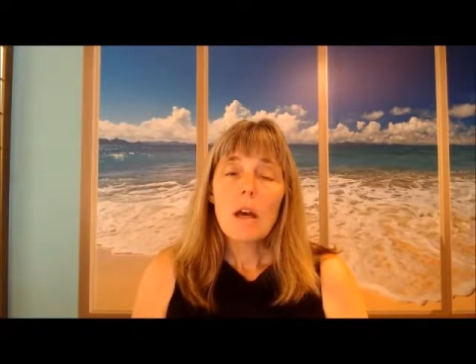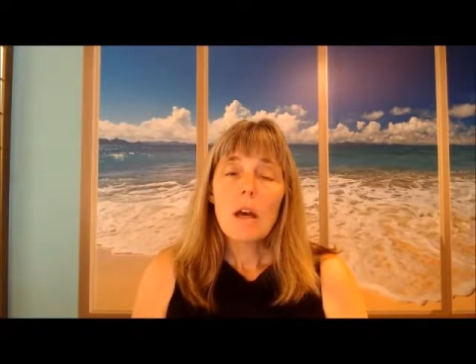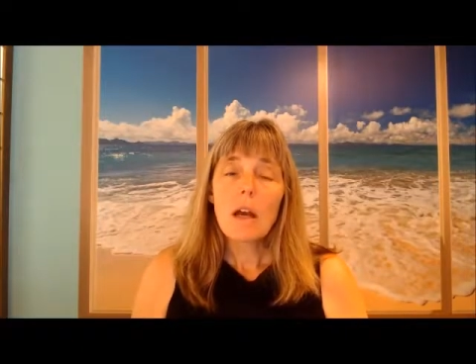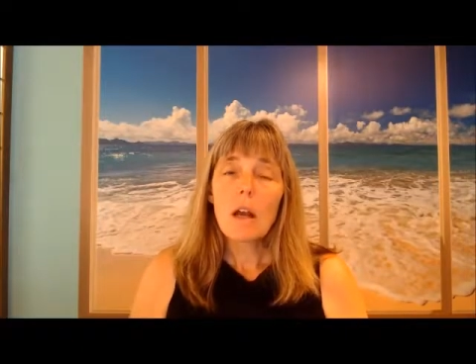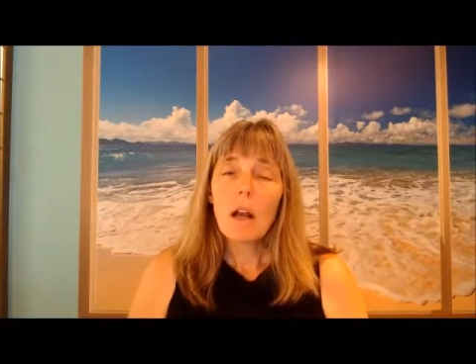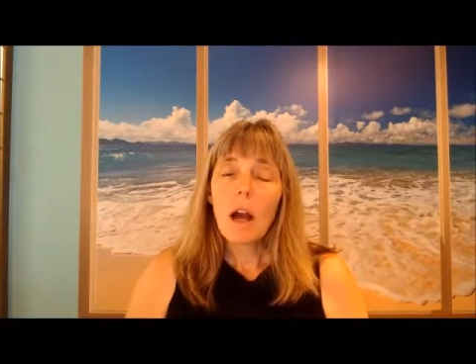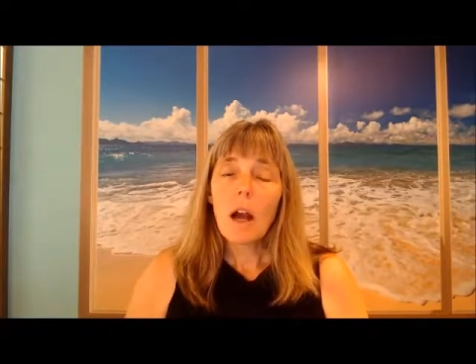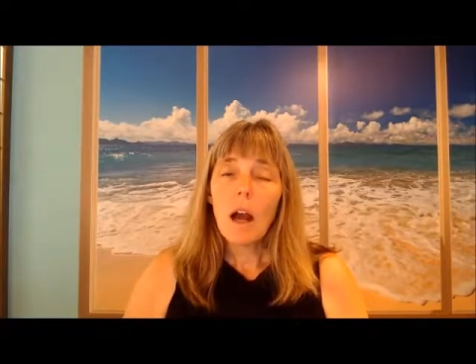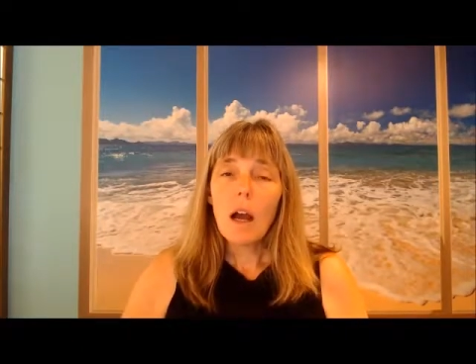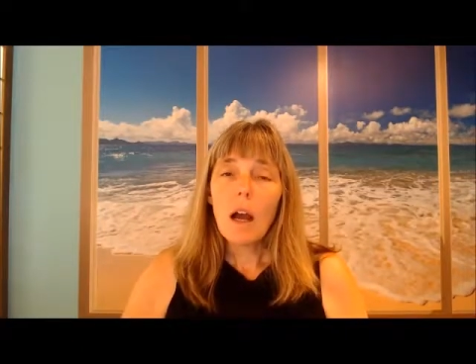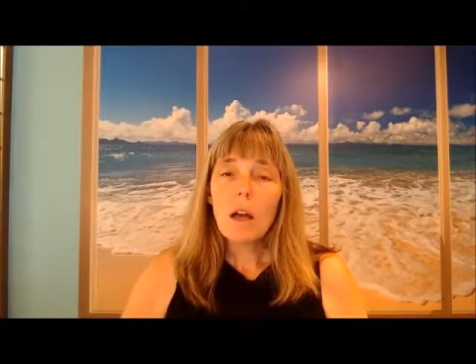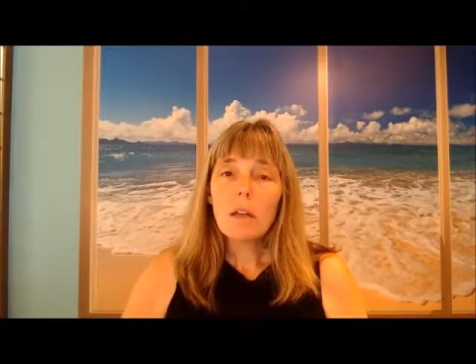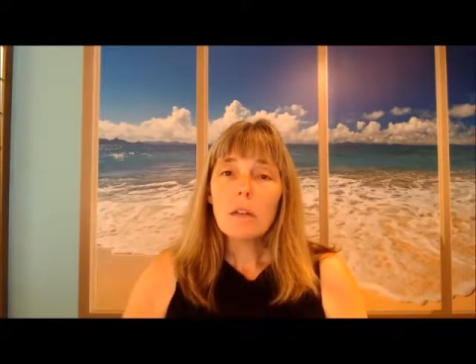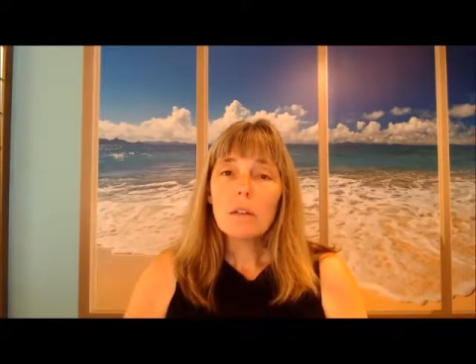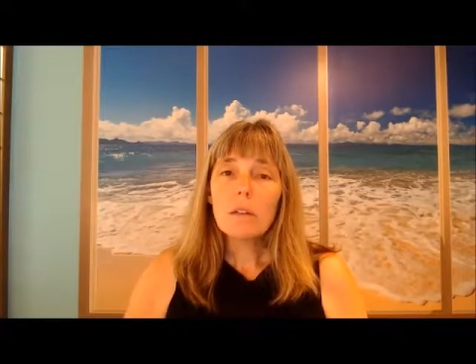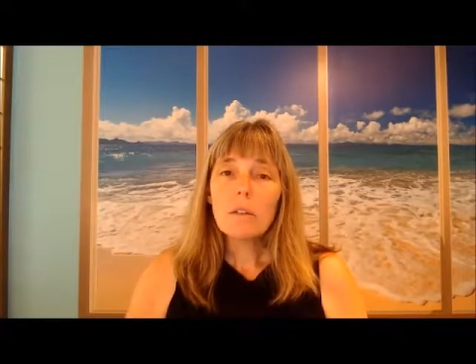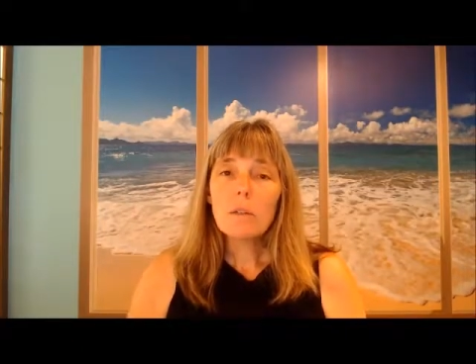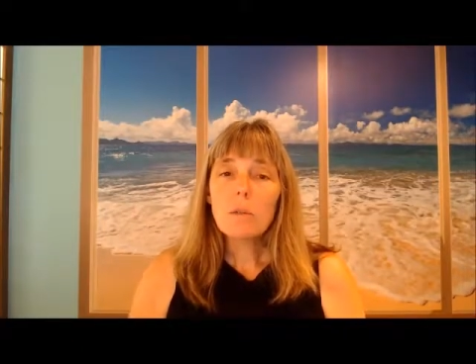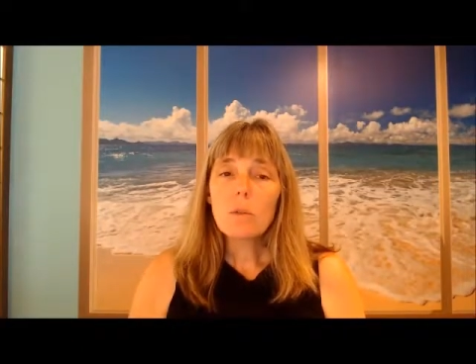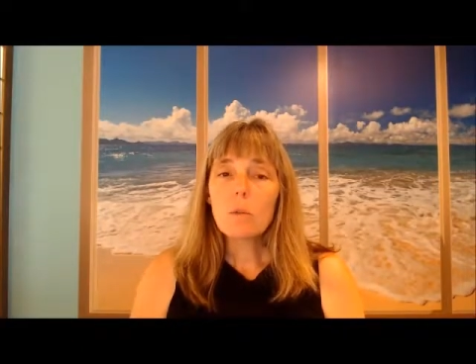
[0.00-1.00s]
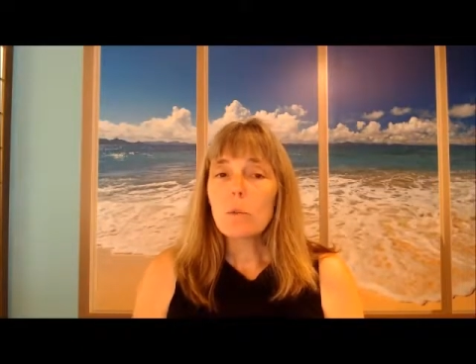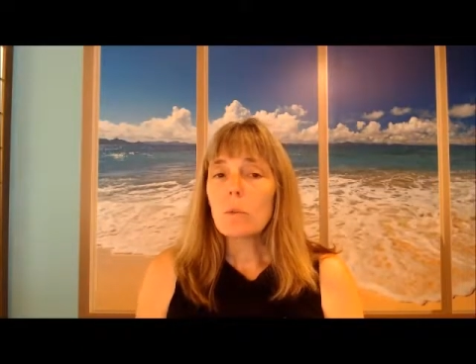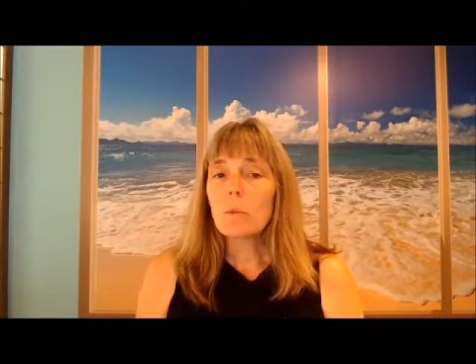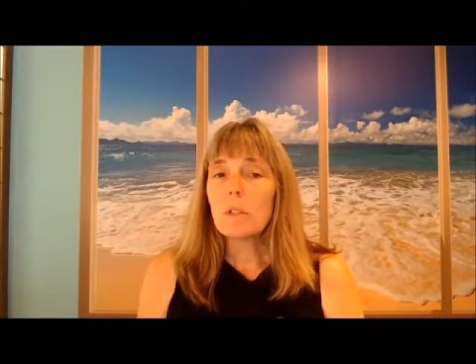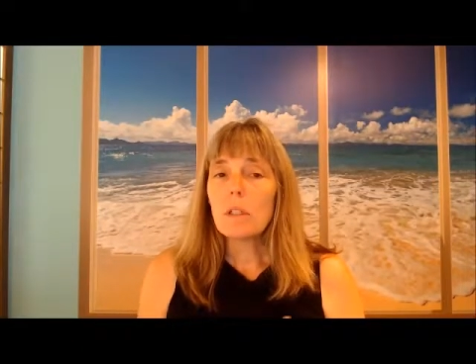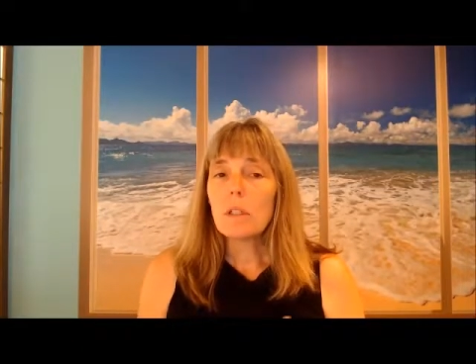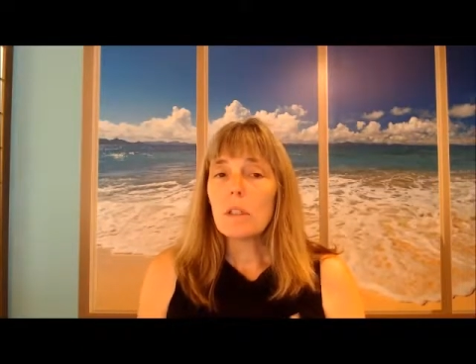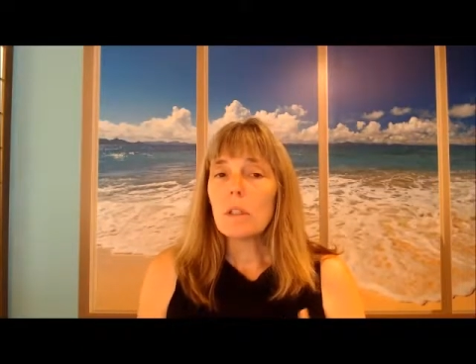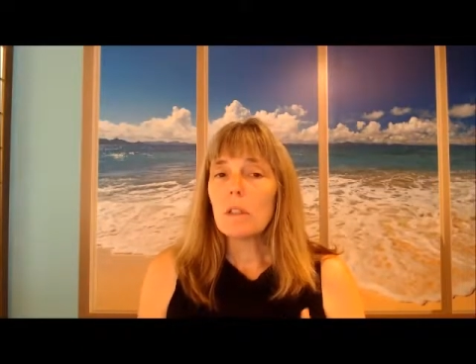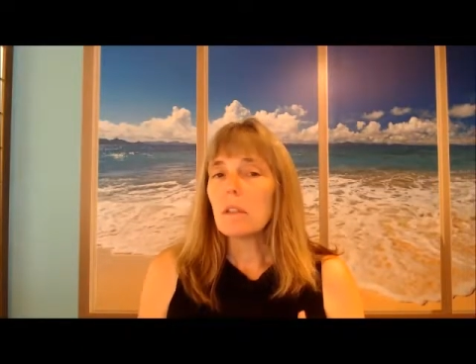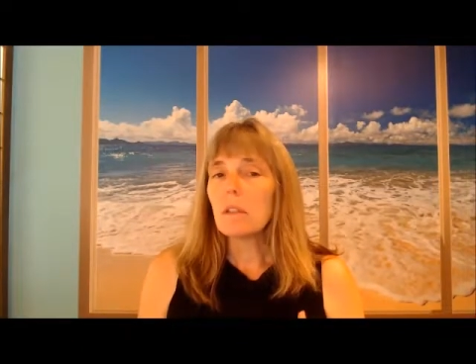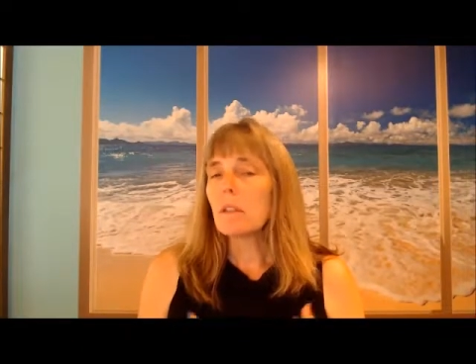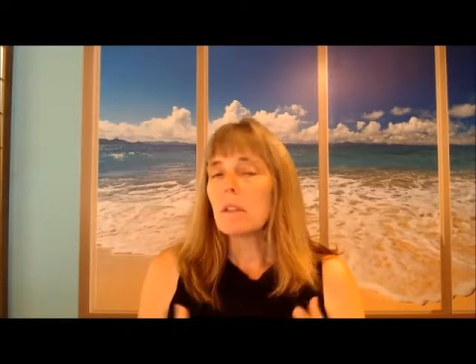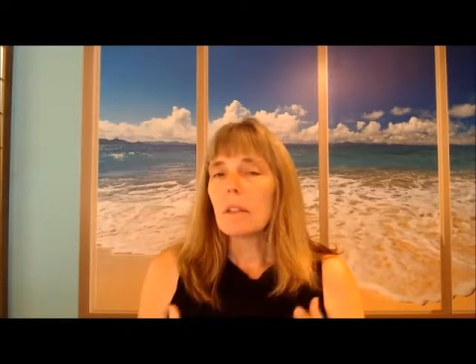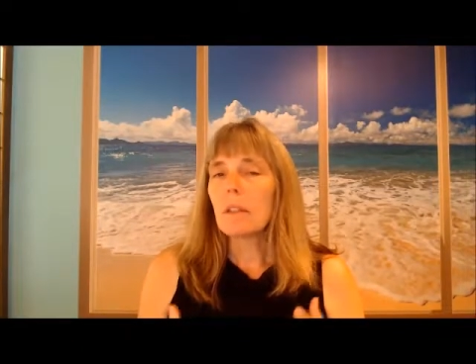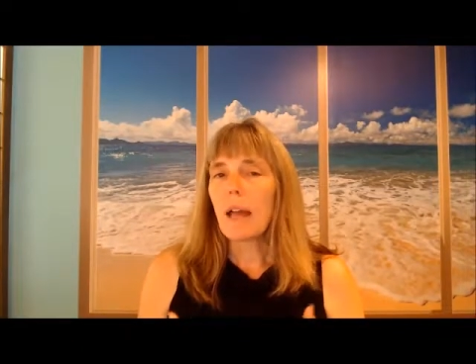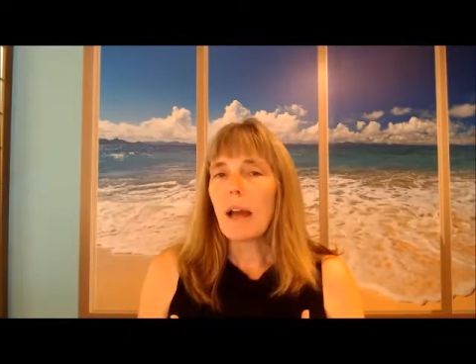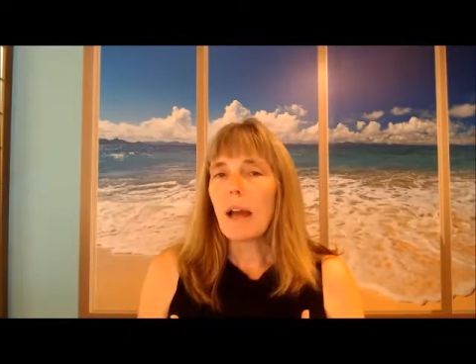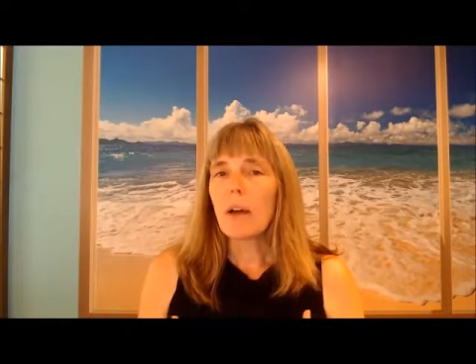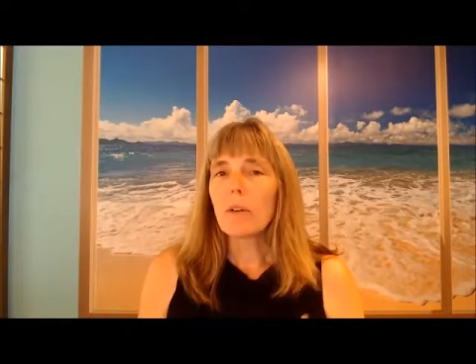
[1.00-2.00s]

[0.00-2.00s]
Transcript: Goggles will allow